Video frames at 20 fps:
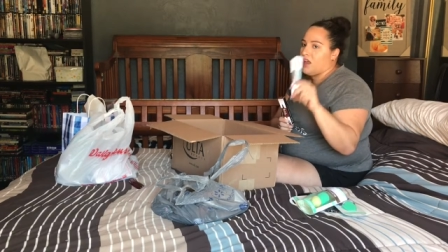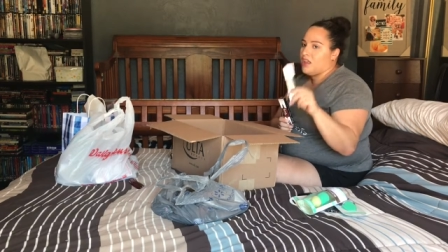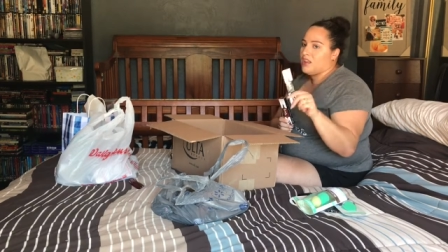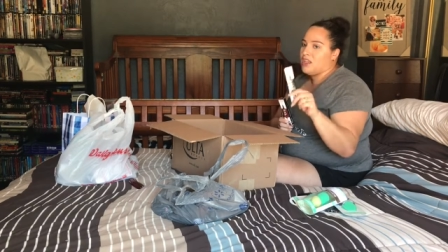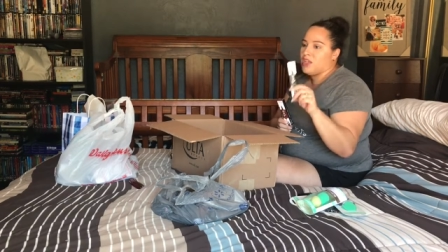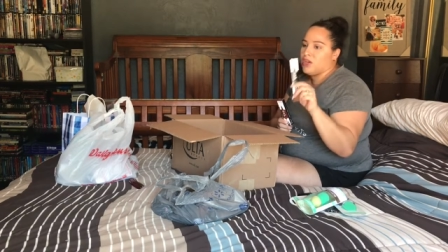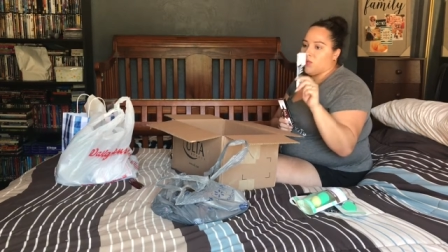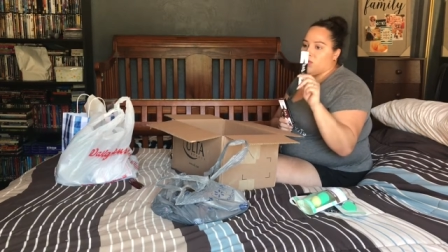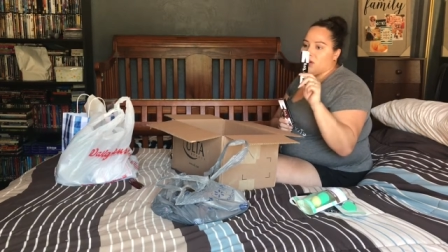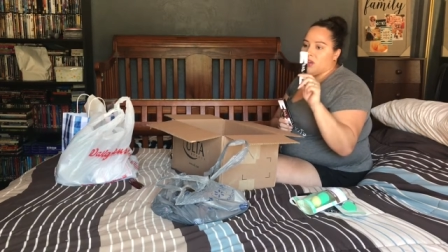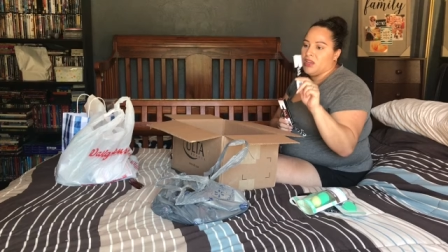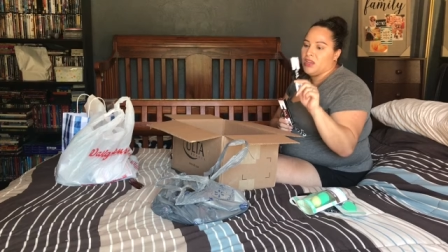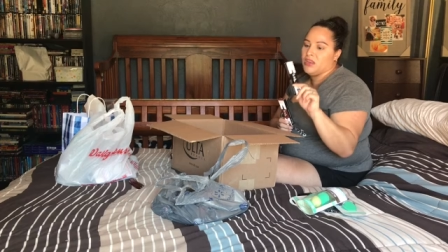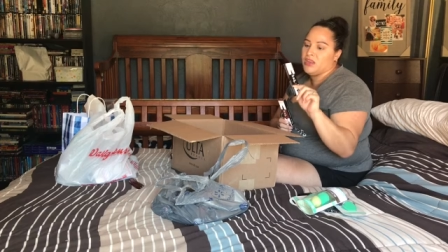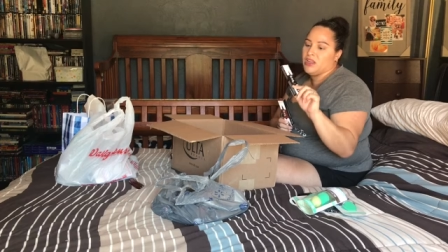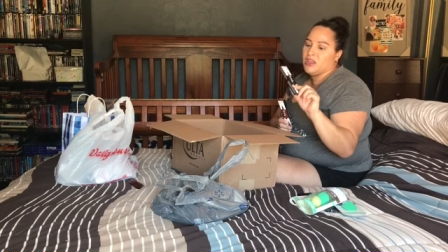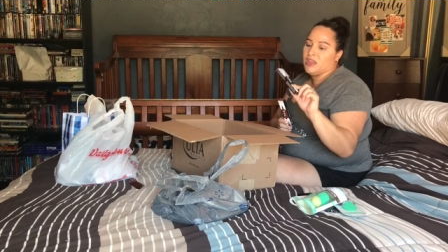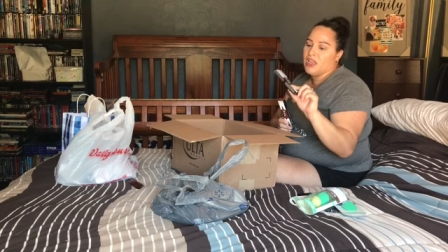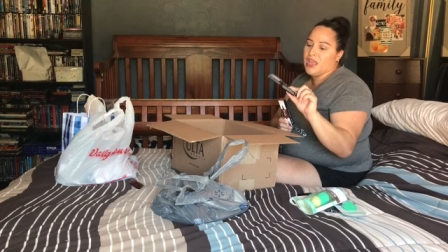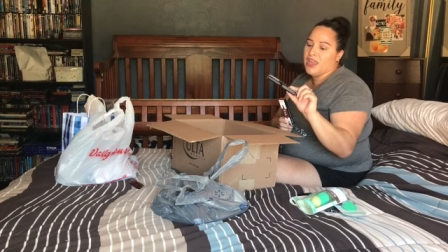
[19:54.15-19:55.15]

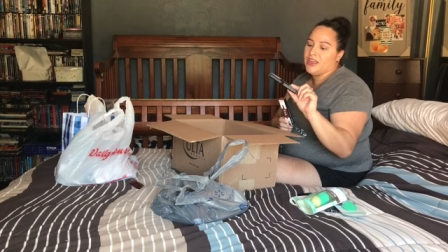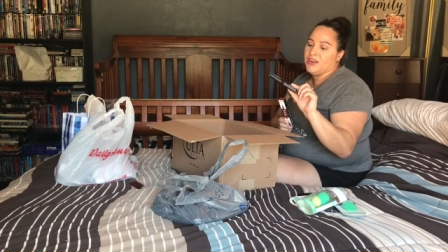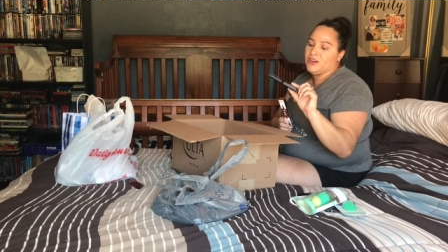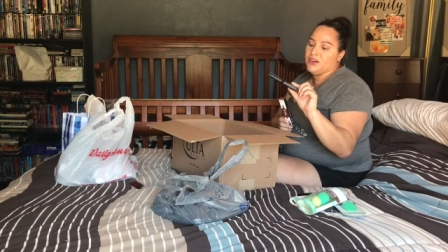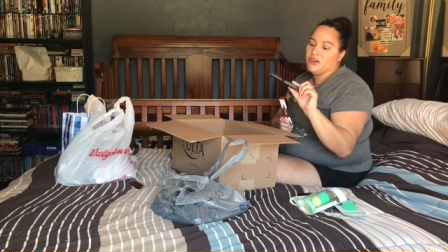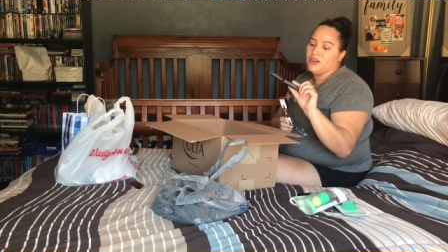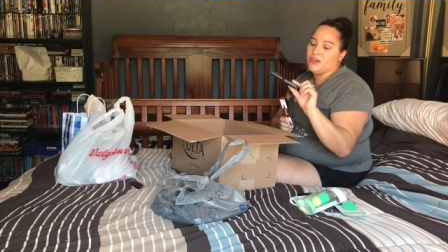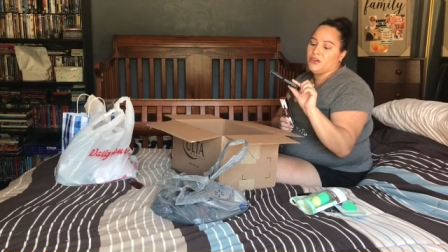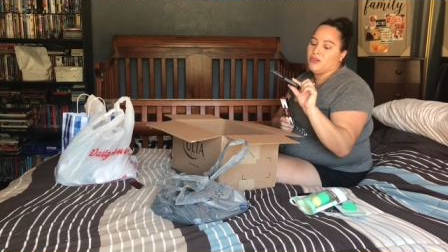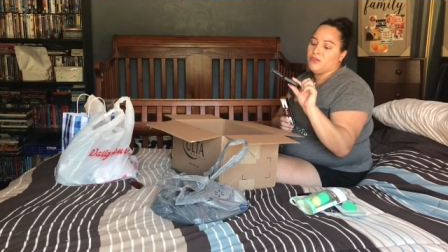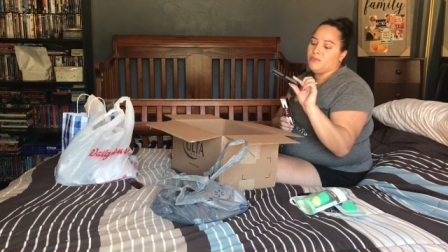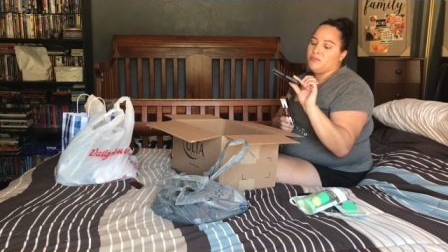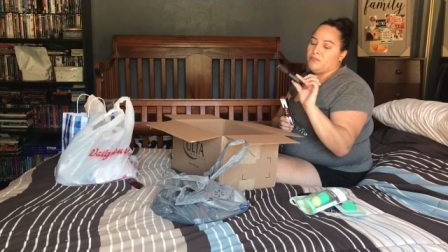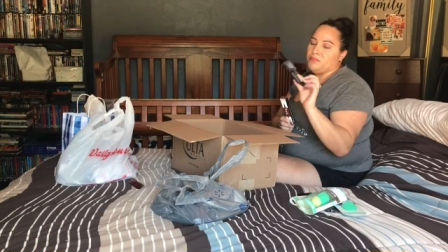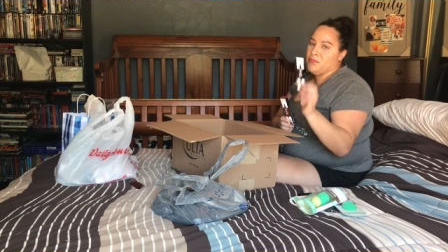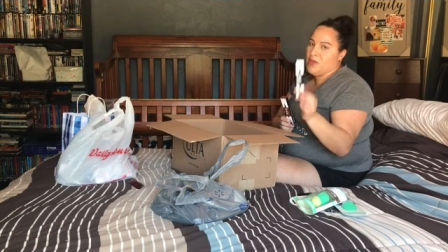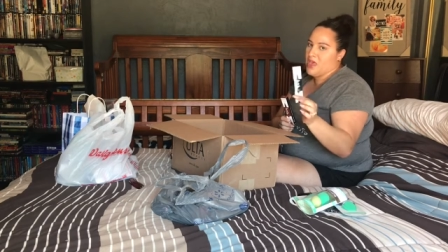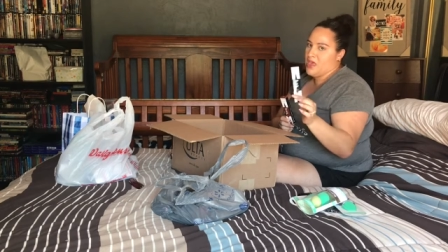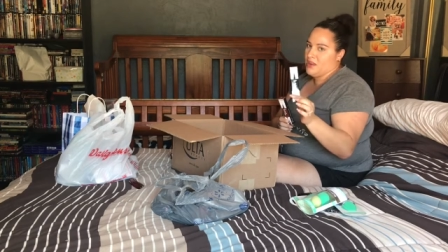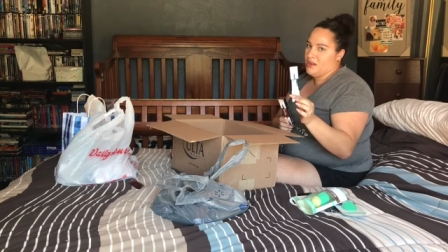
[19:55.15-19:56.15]
liquid liner
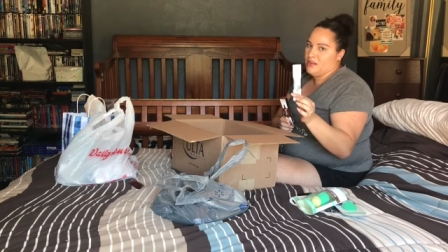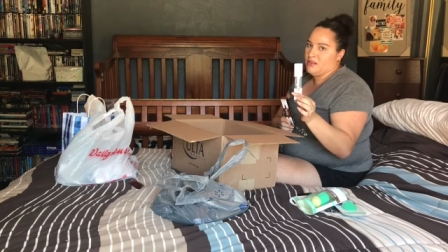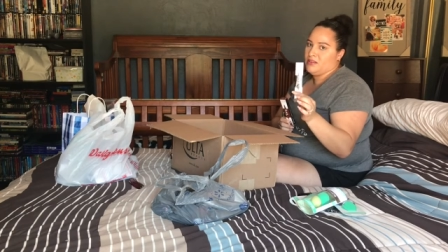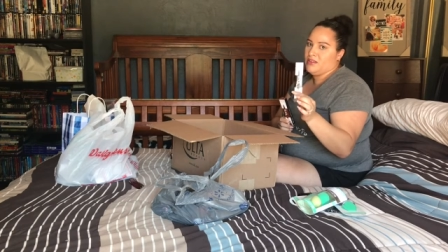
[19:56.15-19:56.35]
pen.